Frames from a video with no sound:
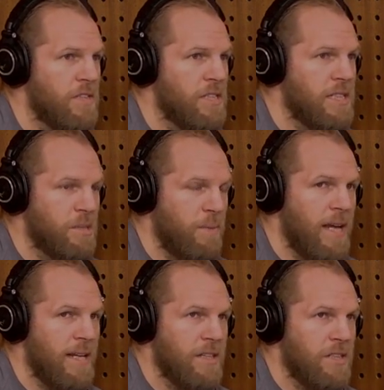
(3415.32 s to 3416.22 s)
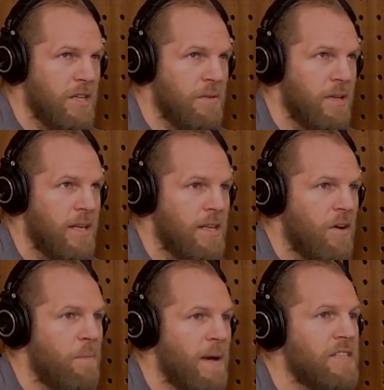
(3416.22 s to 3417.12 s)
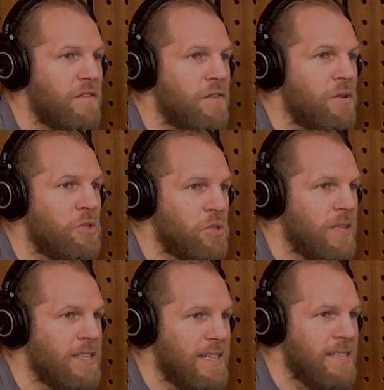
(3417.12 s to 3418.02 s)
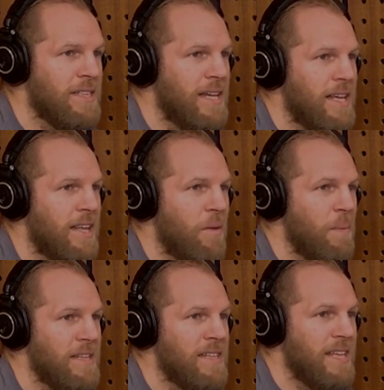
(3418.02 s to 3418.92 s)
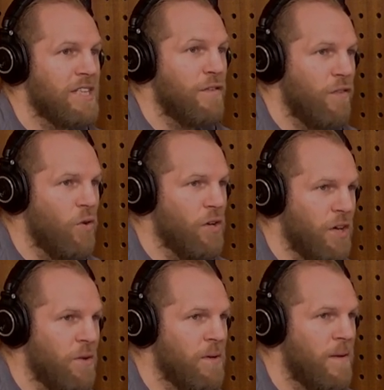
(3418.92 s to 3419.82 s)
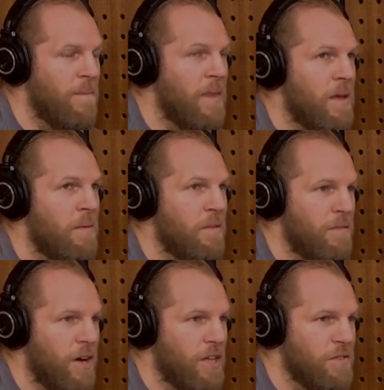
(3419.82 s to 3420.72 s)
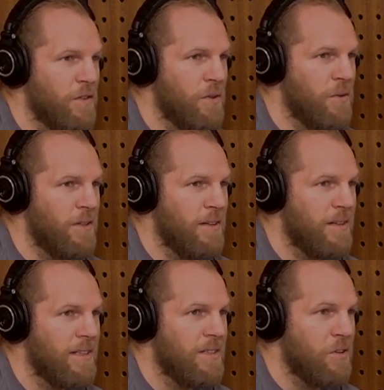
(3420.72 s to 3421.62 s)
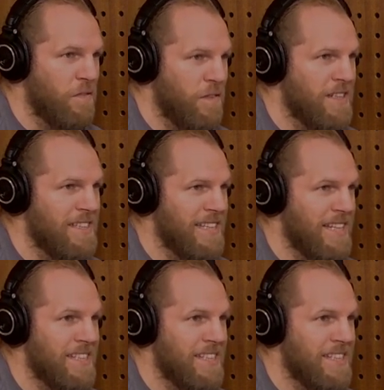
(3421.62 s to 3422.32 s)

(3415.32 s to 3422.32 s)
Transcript: If we just explain that to you, there are better food choices. There are better things for you. But fast food, you can finish the